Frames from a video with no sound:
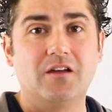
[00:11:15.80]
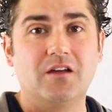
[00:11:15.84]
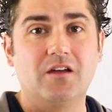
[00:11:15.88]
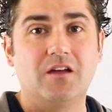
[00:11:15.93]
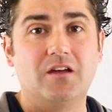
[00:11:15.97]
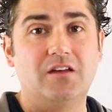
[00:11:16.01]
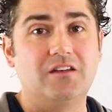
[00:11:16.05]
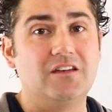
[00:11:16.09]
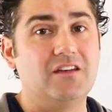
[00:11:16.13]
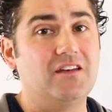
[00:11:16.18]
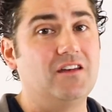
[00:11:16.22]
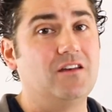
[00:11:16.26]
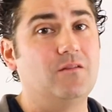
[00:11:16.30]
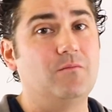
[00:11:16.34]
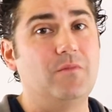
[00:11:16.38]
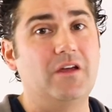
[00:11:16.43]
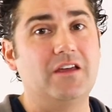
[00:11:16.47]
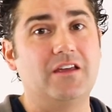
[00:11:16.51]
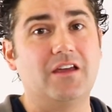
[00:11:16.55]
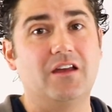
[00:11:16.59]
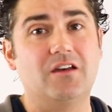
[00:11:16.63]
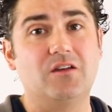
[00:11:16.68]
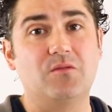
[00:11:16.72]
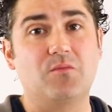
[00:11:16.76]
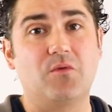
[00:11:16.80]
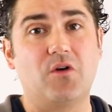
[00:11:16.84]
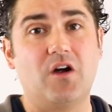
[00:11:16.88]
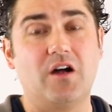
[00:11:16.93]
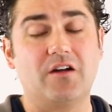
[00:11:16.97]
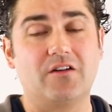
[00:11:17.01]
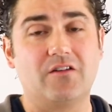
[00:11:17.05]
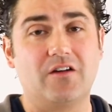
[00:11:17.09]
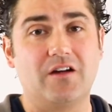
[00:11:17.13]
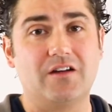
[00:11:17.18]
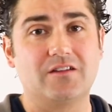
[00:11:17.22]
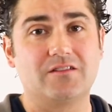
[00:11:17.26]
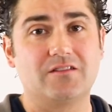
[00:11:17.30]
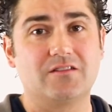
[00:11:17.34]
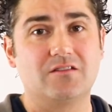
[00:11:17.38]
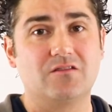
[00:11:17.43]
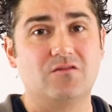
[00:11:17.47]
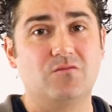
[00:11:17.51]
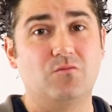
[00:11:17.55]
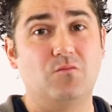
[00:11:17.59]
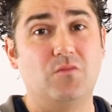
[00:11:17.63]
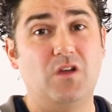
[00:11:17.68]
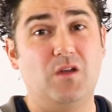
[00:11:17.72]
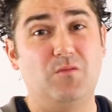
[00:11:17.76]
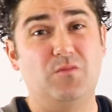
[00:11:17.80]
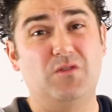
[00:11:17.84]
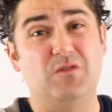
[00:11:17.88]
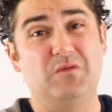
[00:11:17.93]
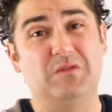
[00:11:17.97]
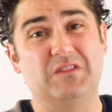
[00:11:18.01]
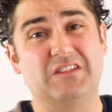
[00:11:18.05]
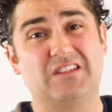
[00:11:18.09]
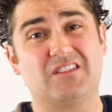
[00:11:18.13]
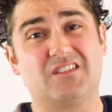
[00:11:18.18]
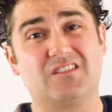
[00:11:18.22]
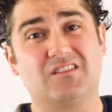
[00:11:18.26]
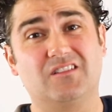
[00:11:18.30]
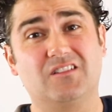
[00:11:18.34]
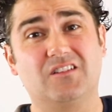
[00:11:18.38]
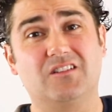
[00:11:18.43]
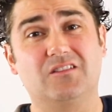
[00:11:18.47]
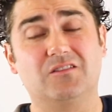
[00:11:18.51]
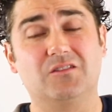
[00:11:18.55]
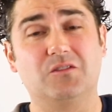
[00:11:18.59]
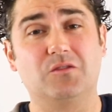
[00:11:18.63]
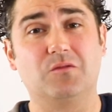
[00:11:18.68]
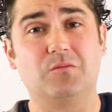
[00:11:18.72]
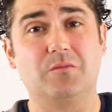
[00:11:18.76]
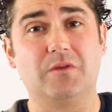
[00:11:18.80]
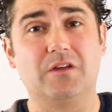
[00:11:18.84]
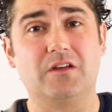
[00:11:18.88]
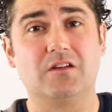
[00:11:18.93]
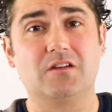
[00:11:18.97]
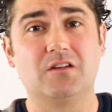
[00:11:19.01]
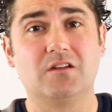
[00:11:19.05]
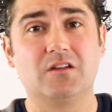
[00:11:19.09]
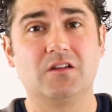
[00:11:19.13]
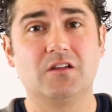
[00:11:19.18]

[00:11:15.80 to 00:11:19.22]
and you didn't make any progress, maybe even slid a little bit.